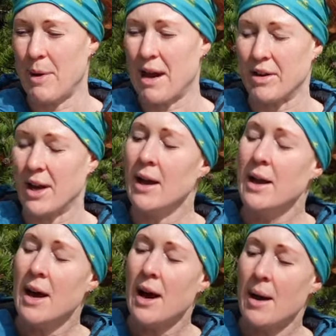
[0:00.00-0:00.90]
barrier.
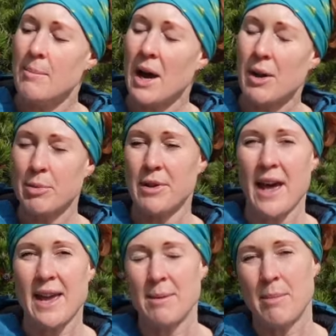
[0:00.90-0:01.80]
I'd put
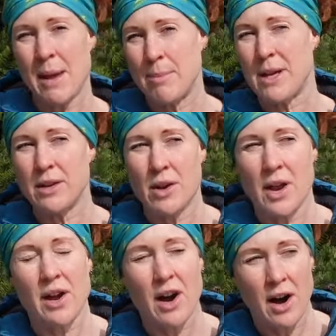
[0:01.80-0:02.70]
that in maybe, you know,
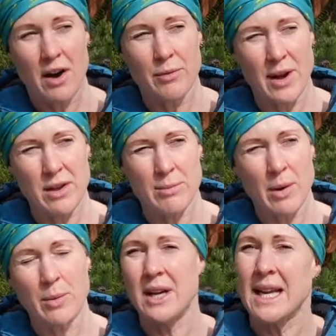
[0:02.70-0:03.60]
like at halfway you
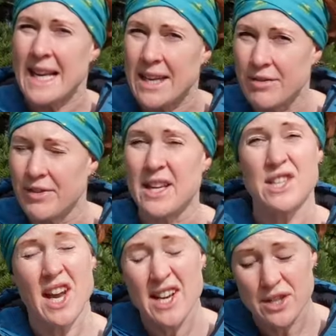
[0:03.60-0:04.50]
might want to clean your feet,
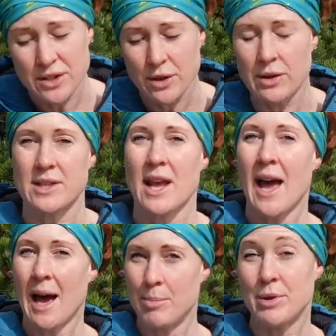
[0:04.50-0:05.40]
change your socks
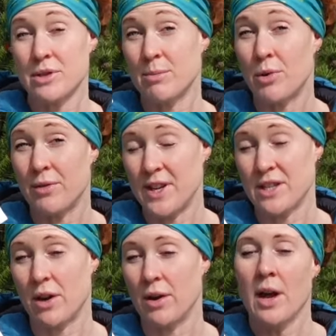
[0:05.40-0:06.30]
and put some more of
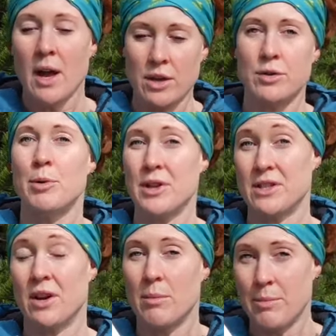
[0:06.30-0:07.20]
this on. You'd put
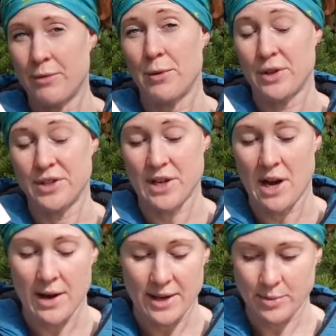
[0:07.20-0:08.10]
this on before the
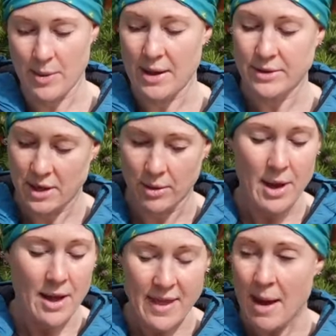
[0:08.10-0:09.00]
start as well, so
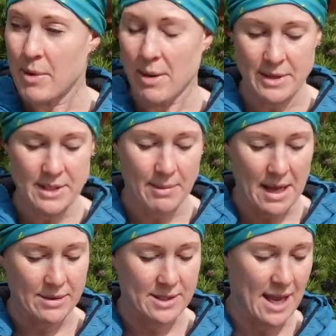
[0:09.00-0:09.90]
that might be something
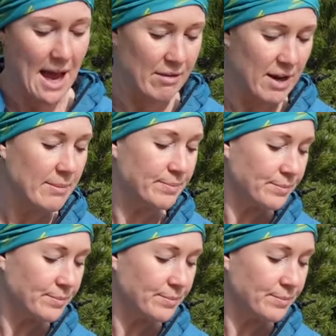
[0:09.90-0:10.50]
else to carry.